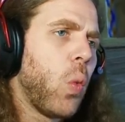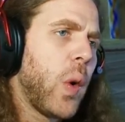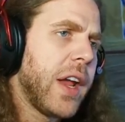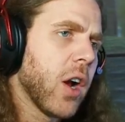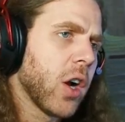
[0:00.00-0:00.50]

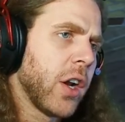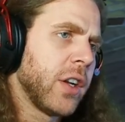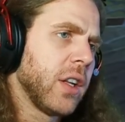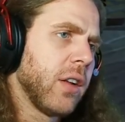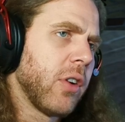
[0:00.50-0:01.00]
We are gonna
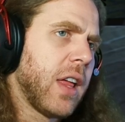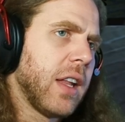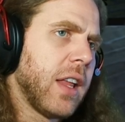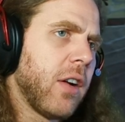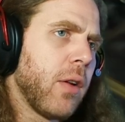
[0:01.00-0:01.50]
deliver
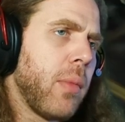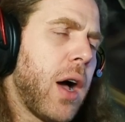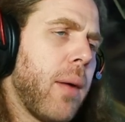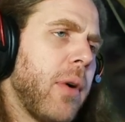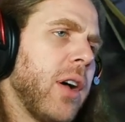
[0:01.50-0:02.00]
that letter to
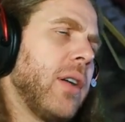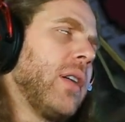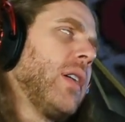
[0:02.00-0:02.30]
Mama,